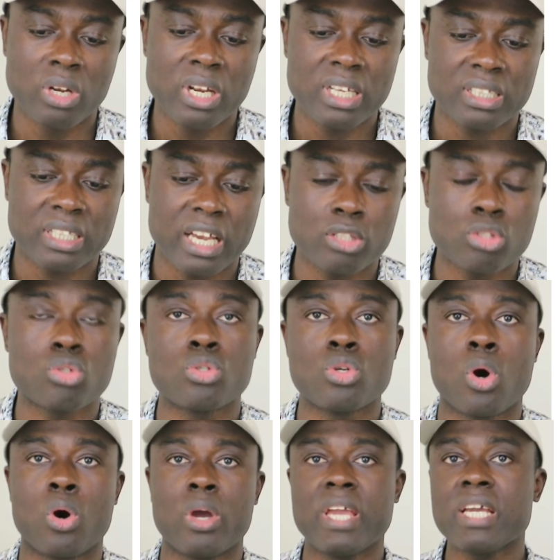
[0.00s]
related to
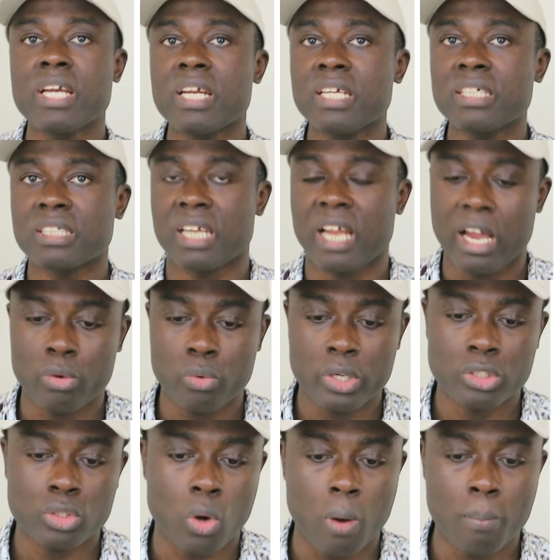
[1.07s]
your English
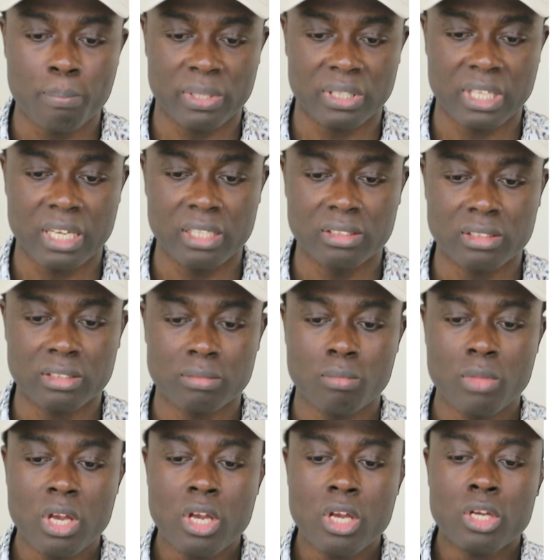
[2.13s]
language competence.
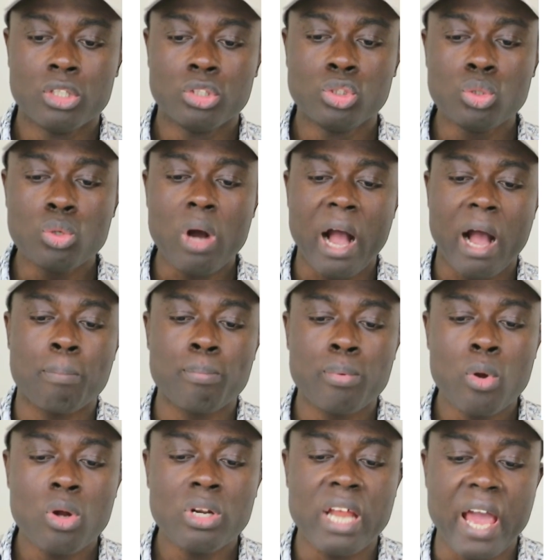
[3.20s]
You
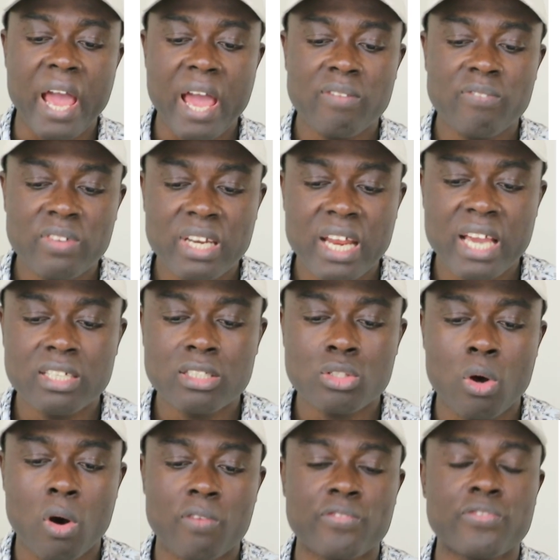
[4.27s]
upload the
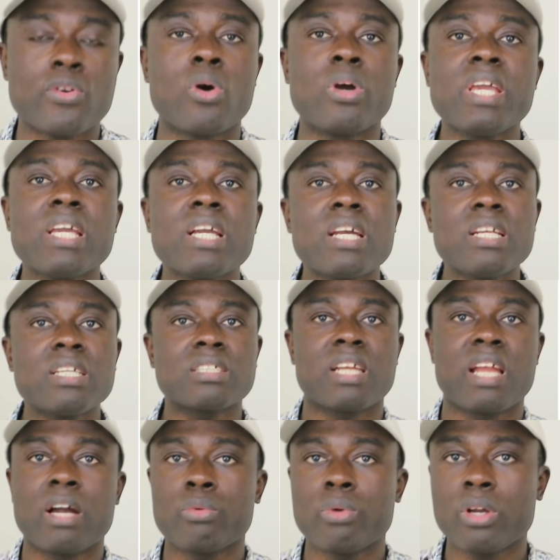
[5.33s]
evidence of your
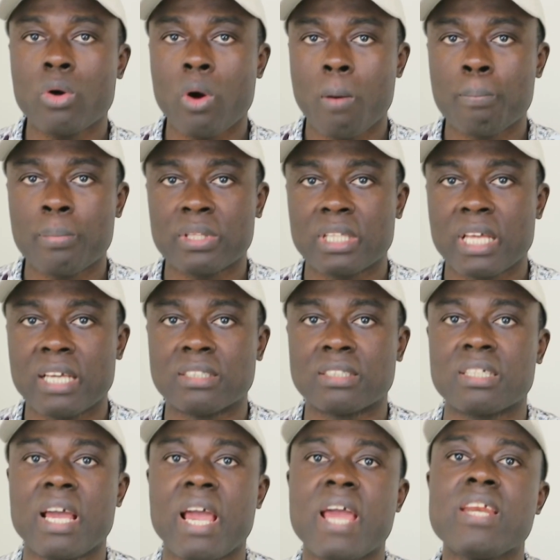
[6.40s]
English language
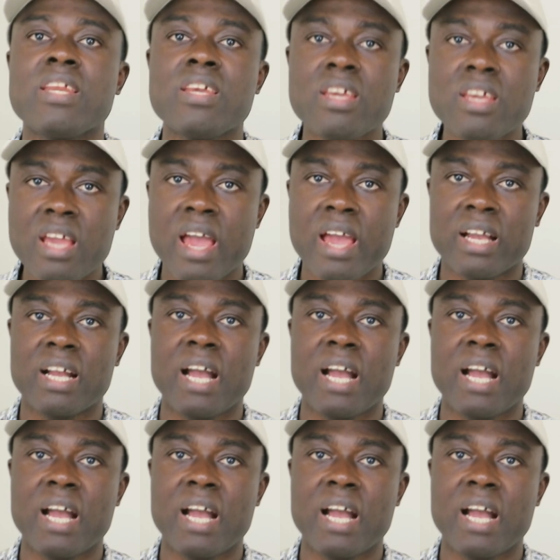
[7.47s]
competence, and here,